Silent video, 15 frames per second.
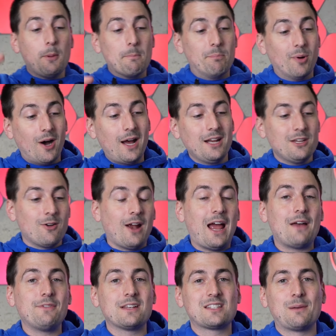But you're
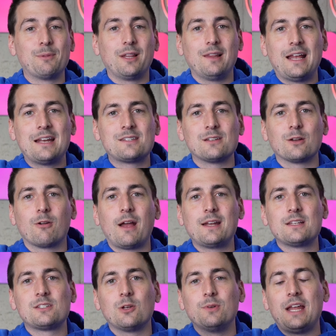having some of the latest and
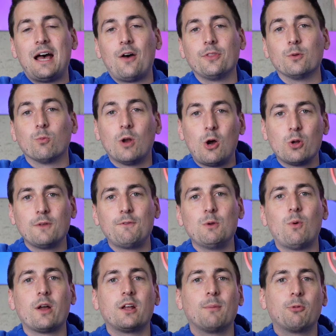greatest, so down the road, if you
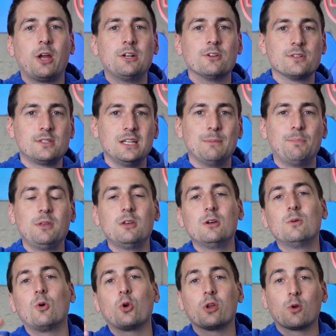want to upgrade your CPU
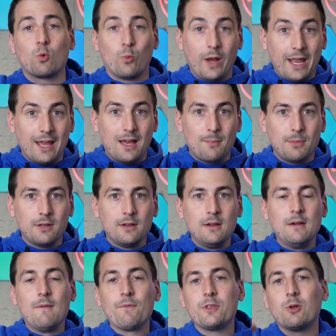or your RAM,
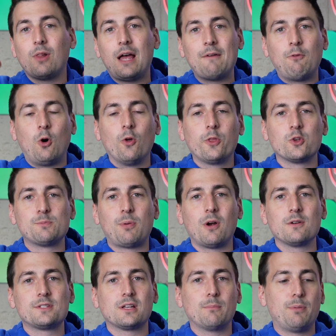you'll have all those
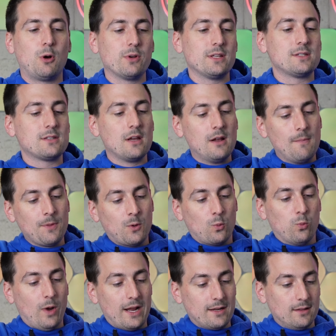parts and components
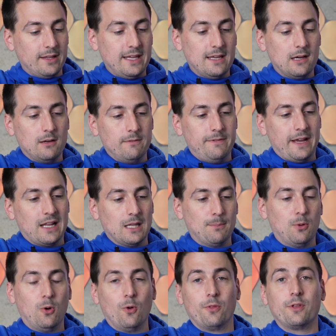readily
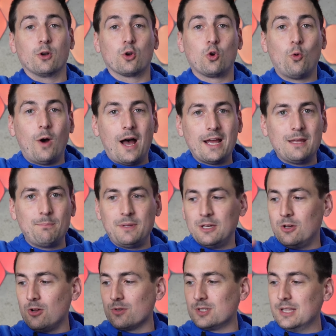available. They're quiet
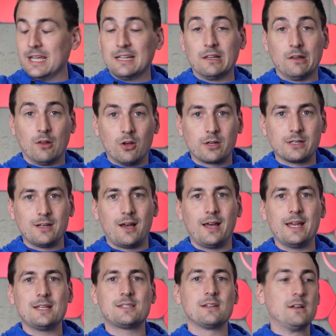builds, they look
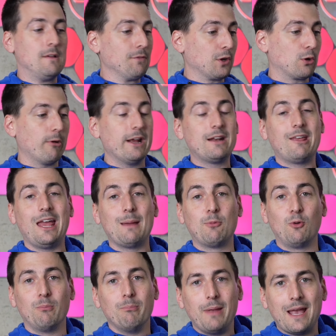nice, great cable
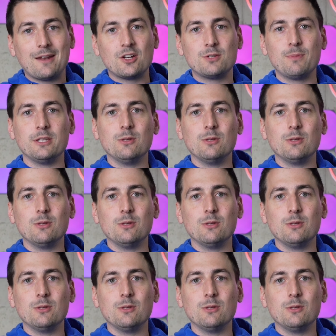management. You